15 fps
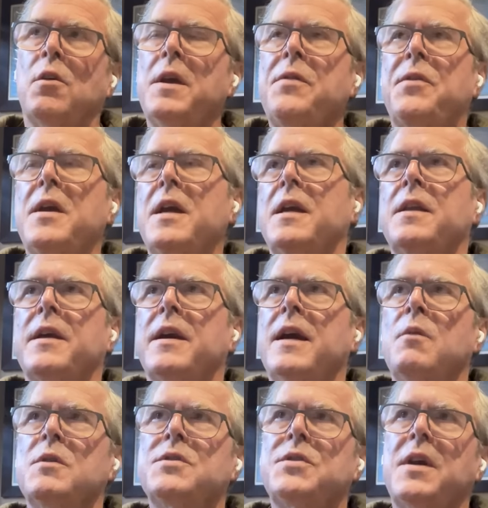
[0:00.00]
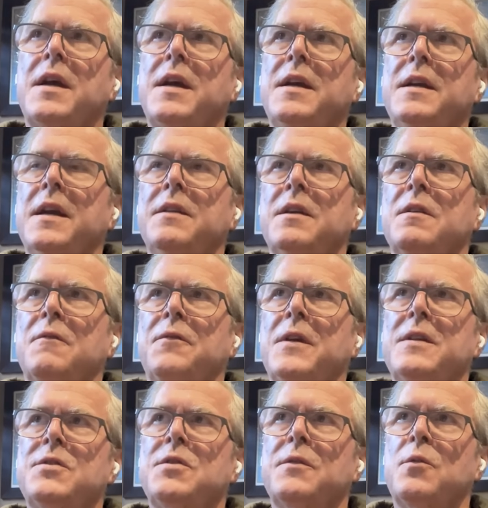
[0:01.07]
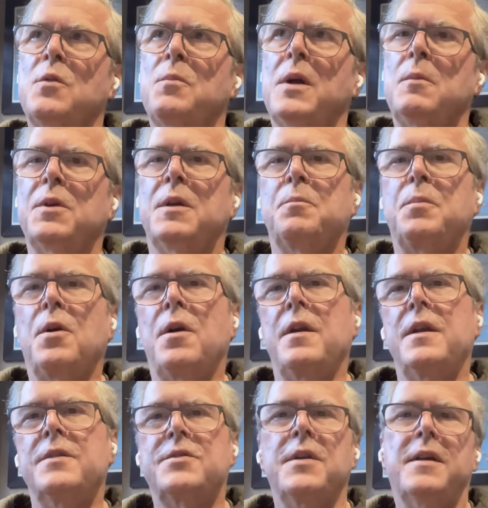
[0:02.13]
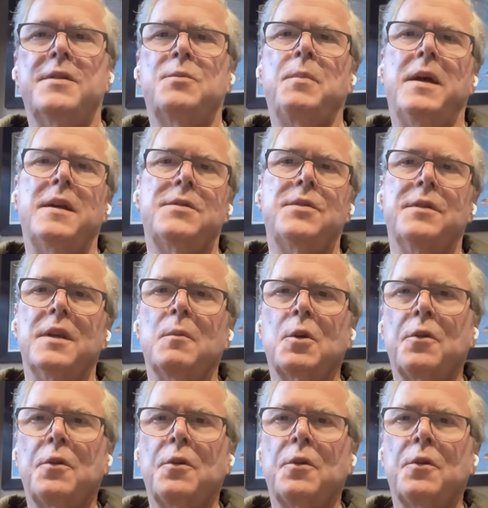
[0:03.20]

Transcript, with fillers: the only thing that I would say in the defense of the Republican Party, it's not as bad as the